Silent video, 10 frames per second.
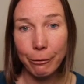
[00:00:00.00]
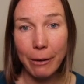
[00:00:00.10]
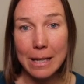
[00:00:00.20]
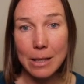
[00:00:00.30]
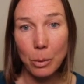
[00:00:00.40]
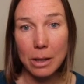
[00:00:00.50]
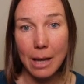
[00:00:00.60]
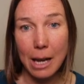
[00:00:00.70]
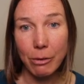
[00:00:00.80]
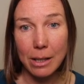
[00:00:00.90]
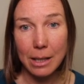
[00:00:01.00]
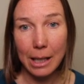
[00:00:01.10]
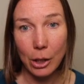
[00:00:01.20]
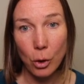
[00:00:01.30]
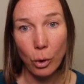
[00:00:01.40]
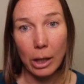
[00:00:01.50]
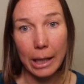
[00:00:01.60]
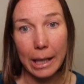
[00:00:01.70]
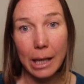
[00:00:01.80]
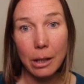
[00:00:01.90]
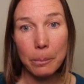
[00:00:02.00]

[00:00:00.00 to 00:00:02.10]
faced with David in your clinic?